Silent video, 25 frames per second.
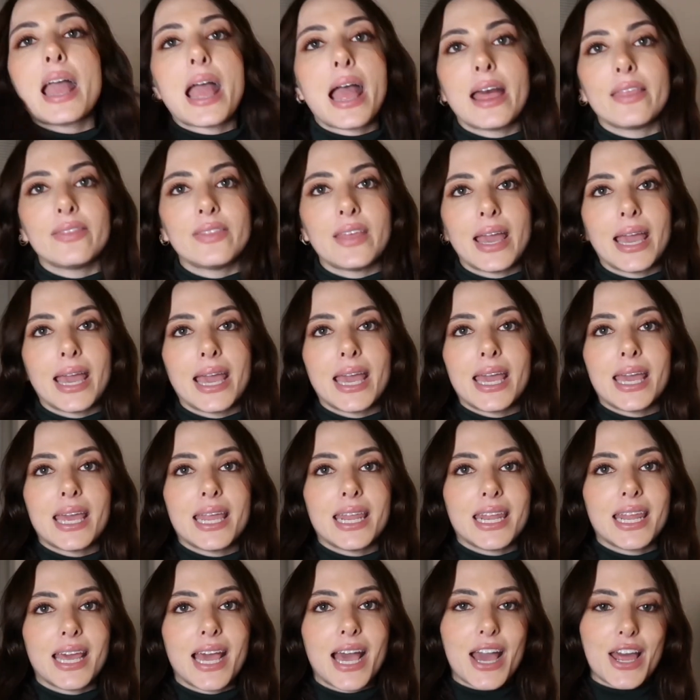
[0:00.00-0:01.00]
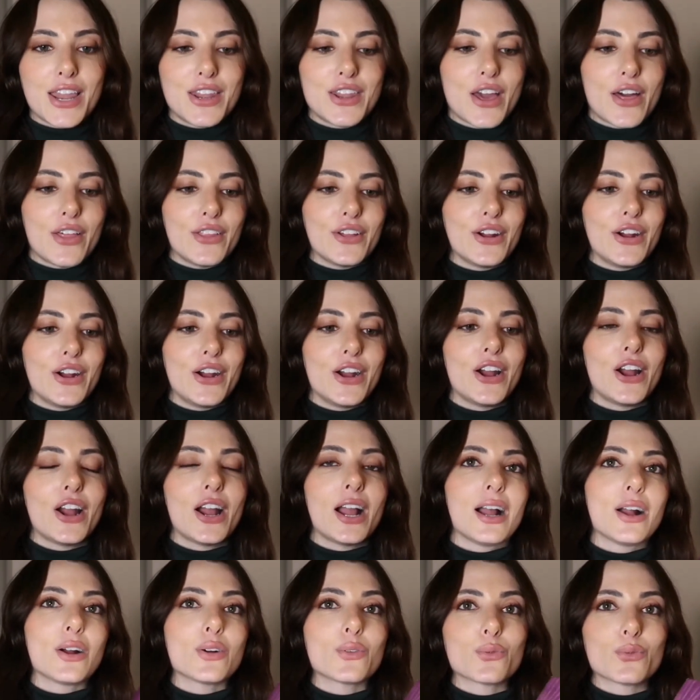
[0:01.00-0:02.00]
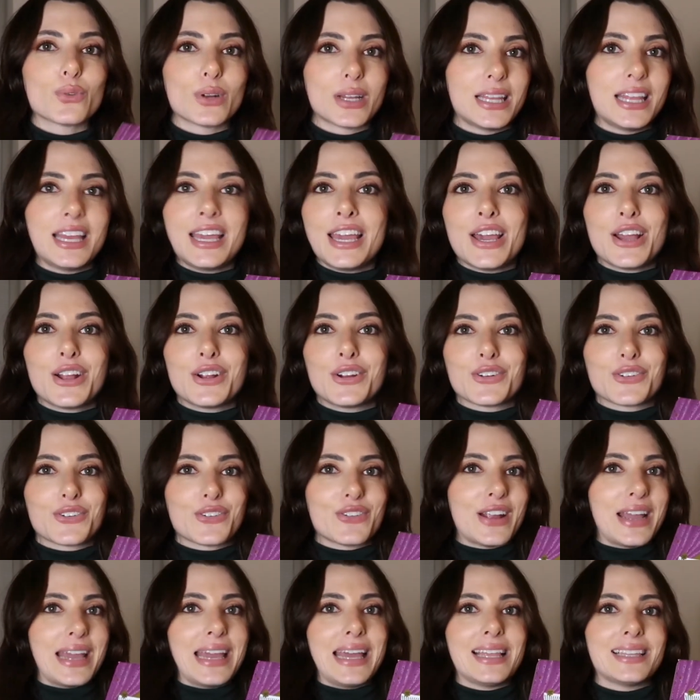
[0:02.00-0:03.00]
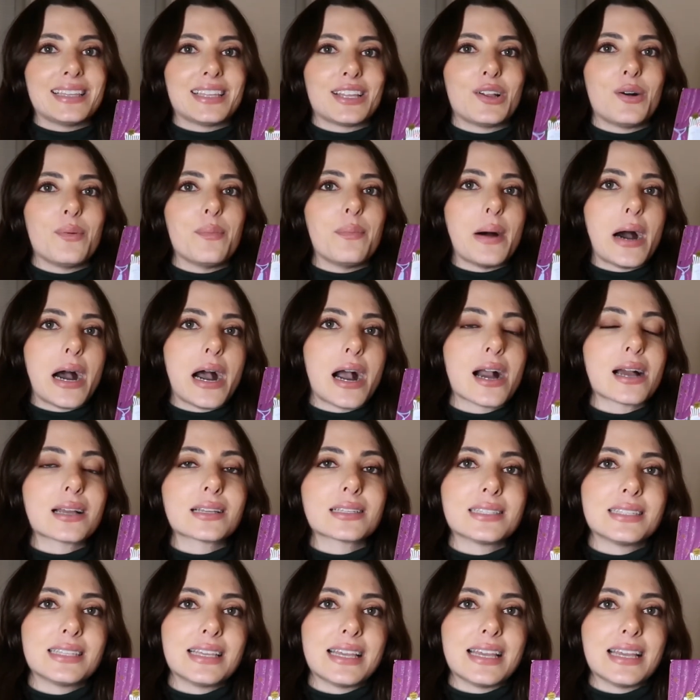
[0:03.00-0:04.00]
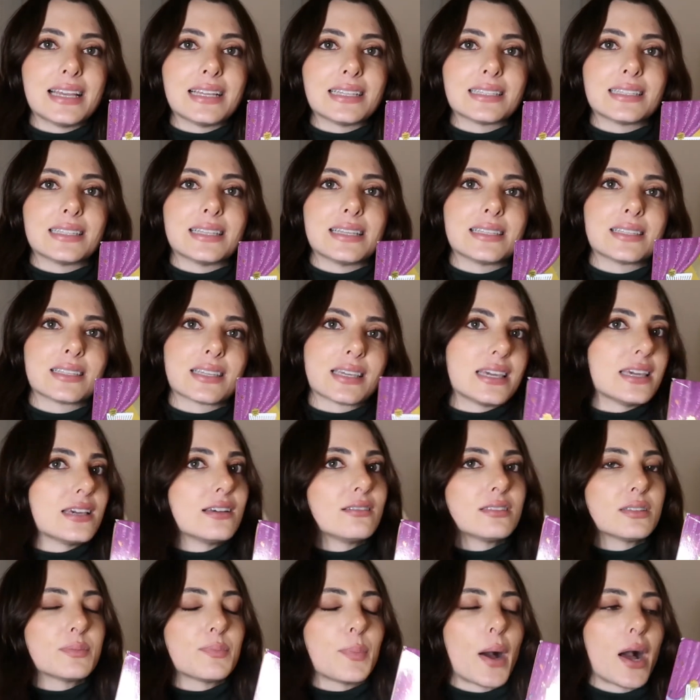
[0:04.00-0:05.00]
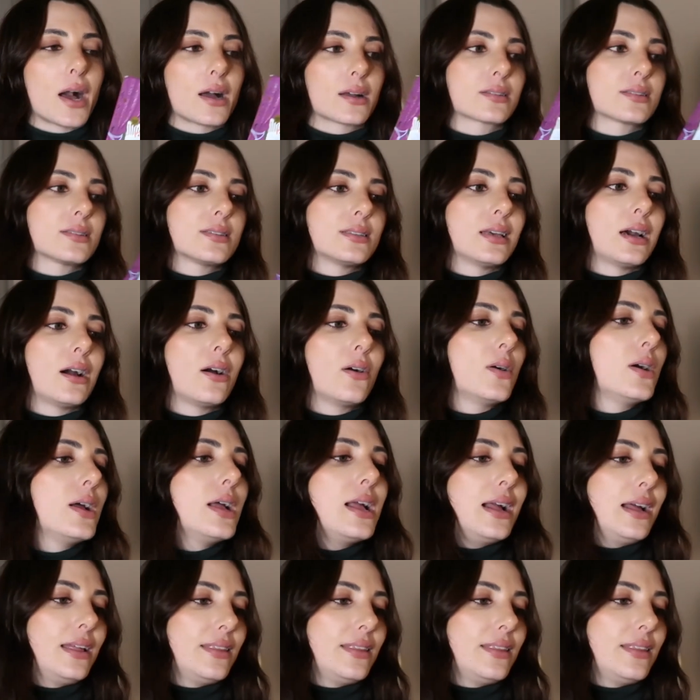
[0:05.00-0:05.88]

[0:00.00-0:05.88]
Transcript: And then another really great little box is this Kiehl's box. So